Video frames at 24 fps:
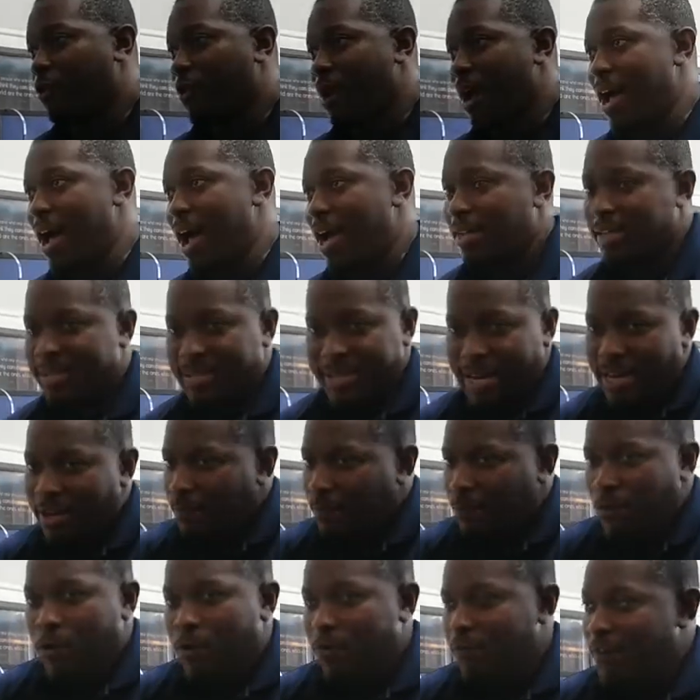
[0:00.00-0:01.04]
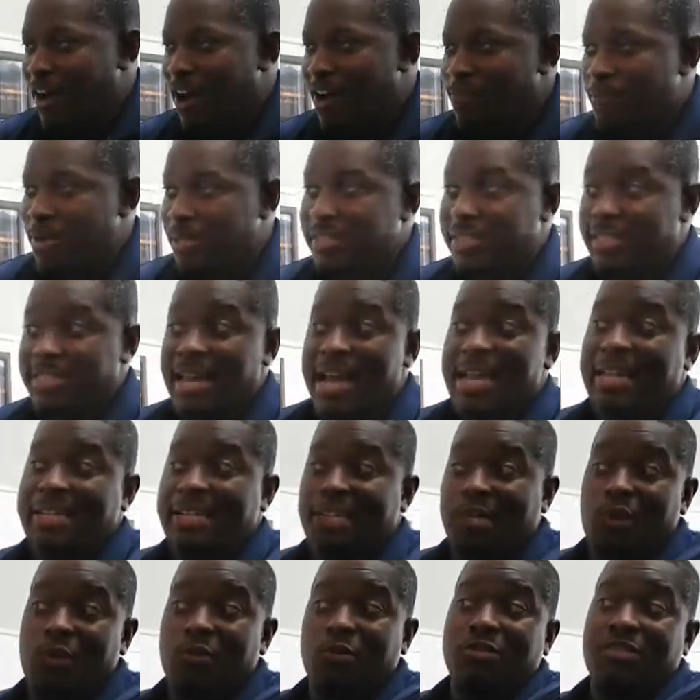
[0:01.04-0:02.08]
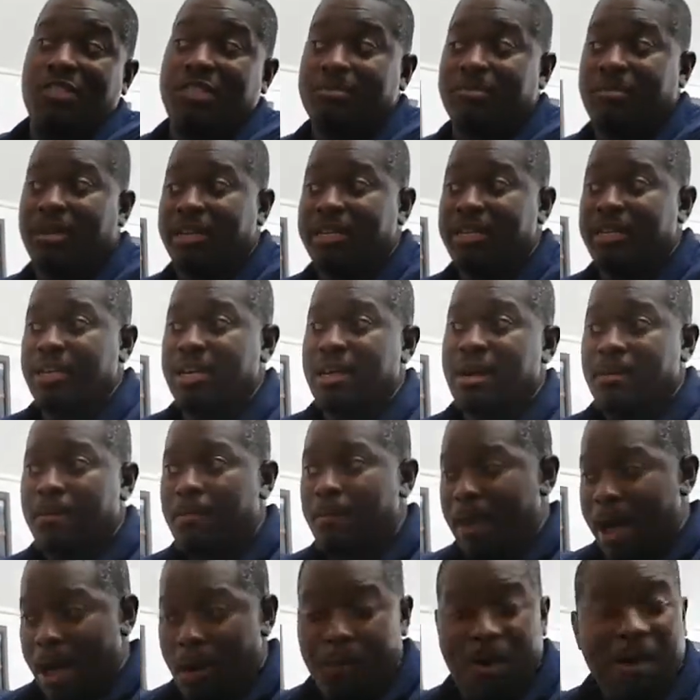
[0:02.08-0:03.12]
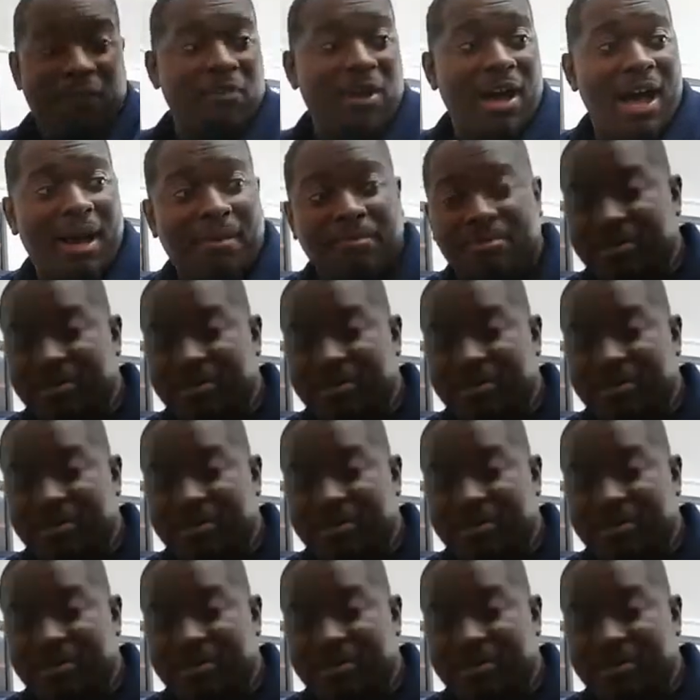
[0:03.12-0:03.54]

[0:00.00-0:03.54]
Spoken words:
while. I could take 4 or 5 months and not get ownership money. However, I'm